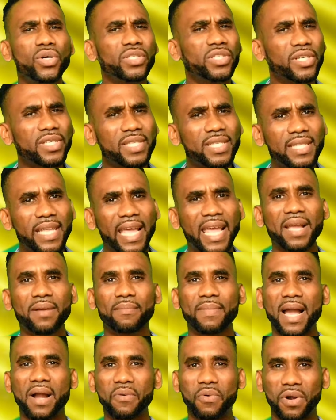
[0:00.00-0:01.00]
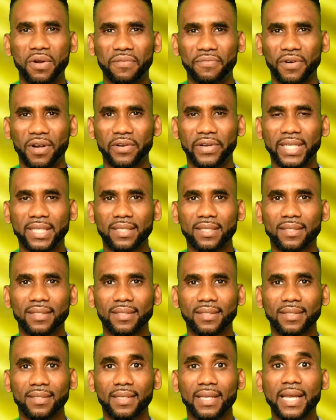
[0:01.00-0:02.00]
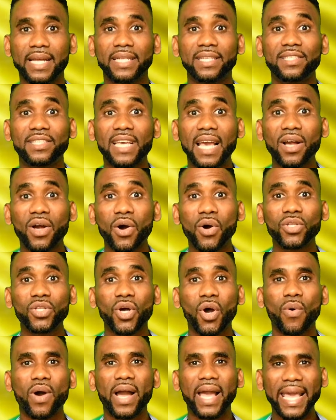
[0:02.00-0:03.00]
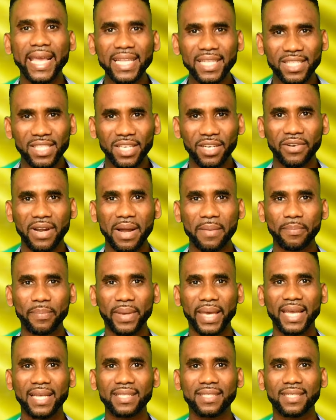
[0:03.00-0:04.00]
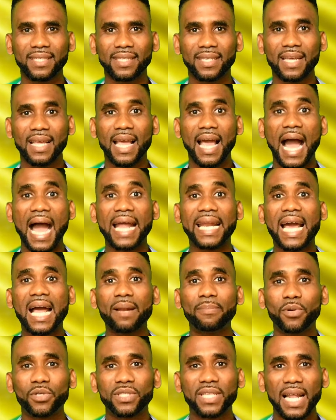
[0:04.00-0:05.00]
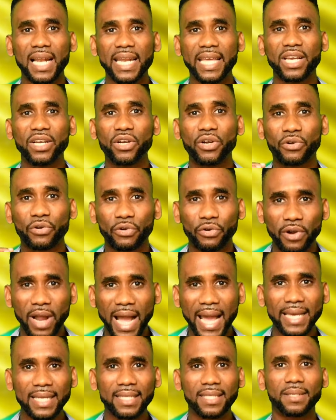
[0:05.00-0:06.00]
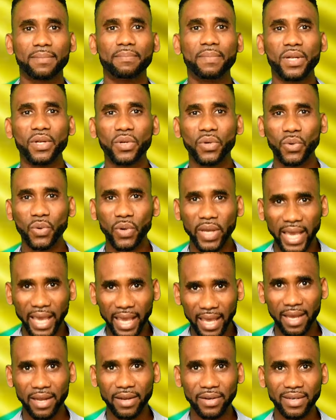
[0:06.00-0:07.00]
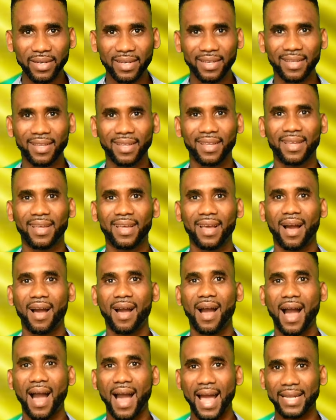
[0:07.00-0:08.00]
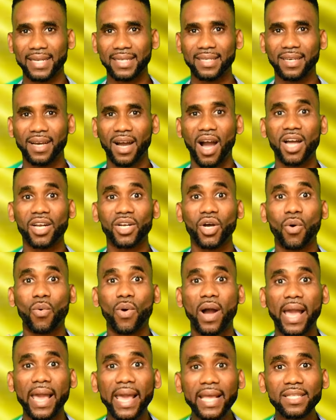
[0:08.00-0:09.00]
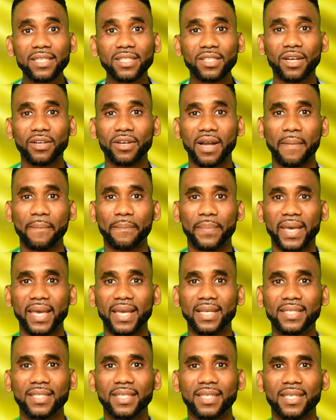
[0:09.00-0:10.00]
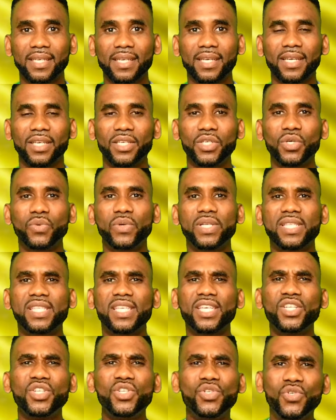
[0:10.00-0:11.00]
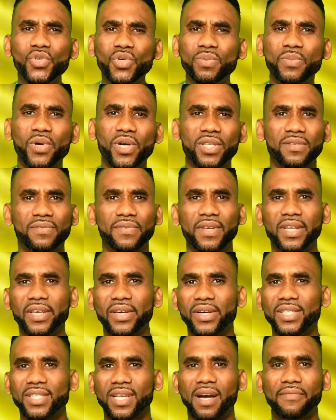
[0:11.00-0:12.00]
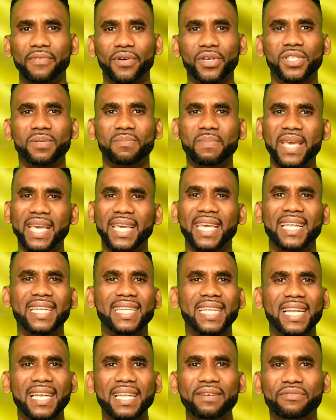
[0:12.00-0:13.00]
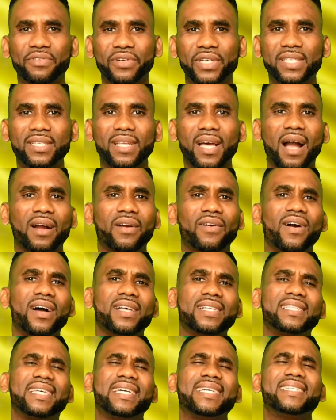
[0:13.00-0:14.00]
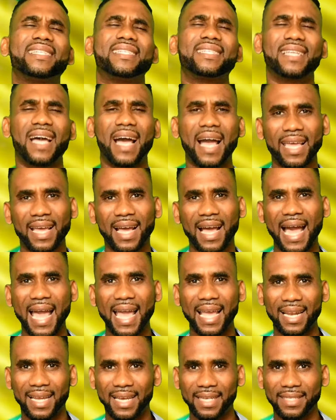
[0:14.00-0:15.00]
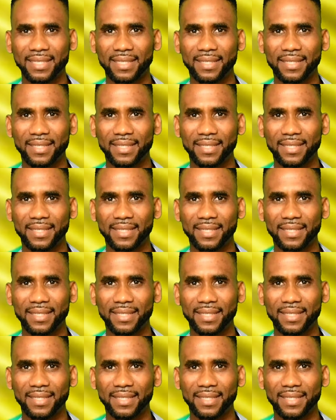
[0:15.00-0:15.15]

just take my word for it. Check out our Instagram page, and I'll put a link right below here. And on our Instagram page, you will see numerous videos of us making deliveries across the entire island.